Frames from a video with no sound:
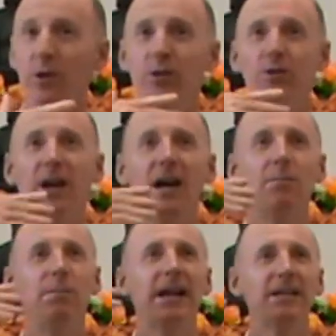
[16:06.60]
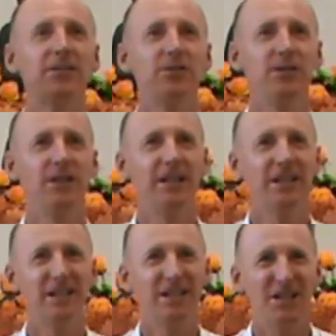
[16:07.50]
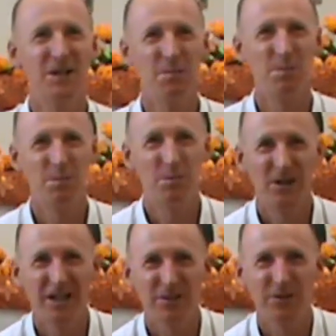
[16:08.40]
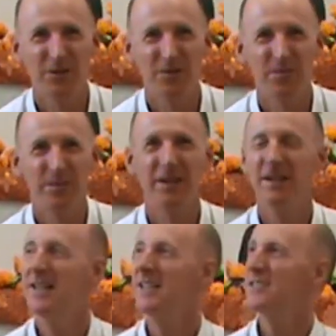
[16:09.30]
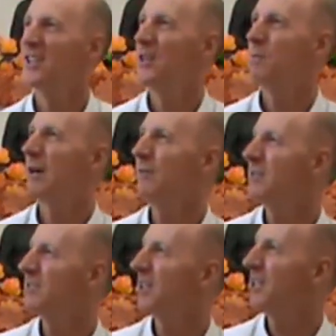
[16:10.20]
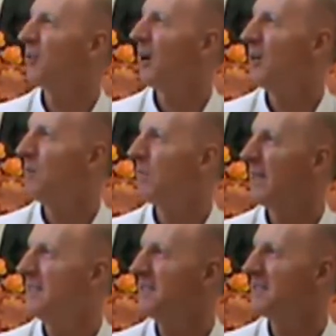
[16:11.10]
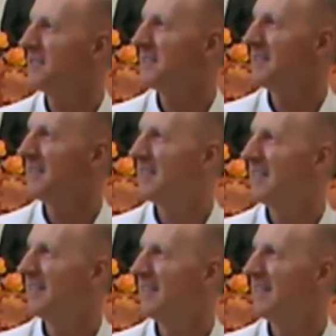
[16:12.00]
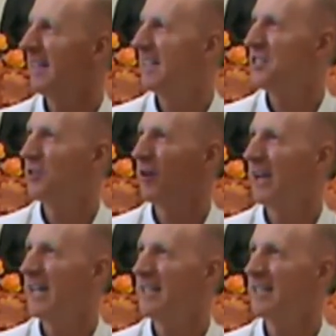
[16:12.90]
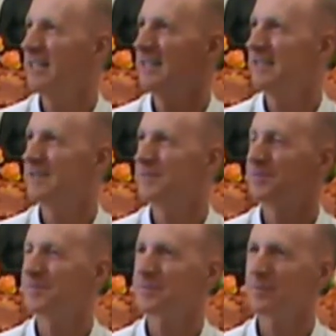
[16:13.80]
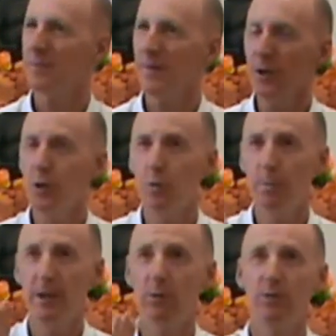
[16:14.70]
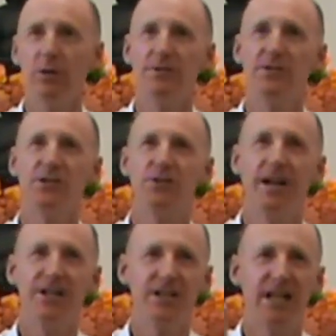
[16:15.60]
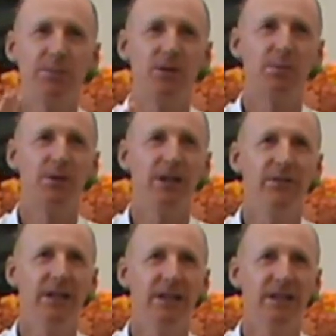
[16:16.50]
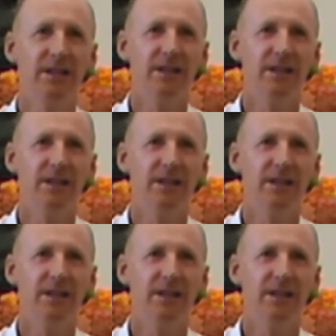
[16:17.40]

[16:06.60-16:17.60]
you come back to the breath. So the breath is like your home base. It's your anchor. You build concentration up on the breathing,